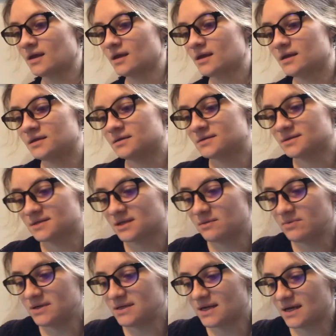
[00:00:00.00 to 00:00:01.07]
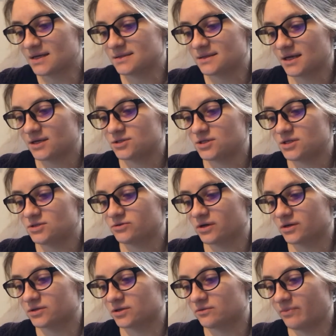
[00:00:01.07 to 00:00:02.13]
In a sleepy daze, Hedgie
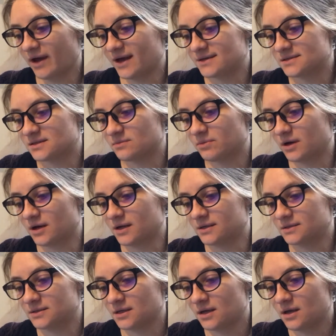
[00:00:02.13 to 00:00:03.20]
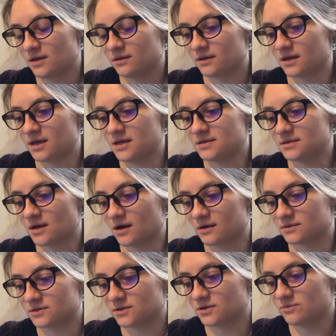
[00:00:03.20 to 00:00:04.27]
trundled past the pond. The geese
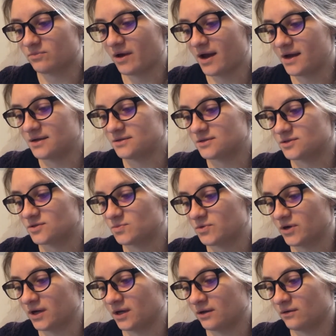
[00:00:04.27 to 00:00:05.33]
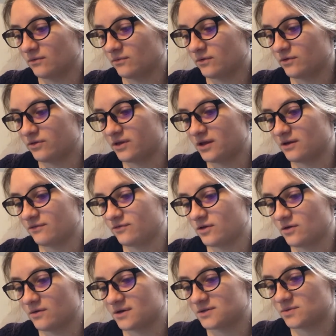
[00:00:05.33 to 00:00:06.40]
honked, "Goodbye until spring. We'll think of
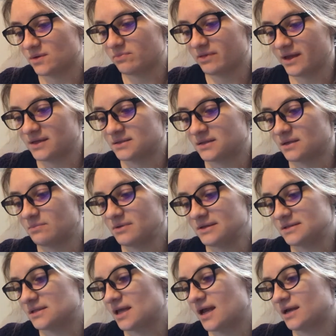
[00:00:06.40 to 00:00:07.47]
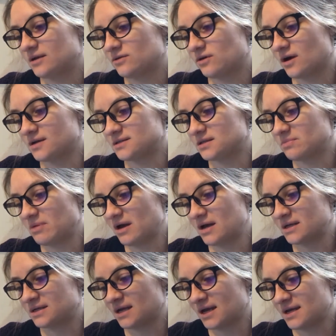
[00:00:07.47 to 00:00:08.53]
you as we play slip and slide across the
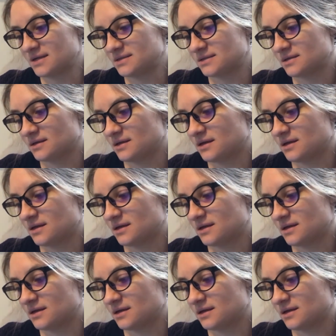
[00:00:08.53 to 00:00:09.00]
pond ice.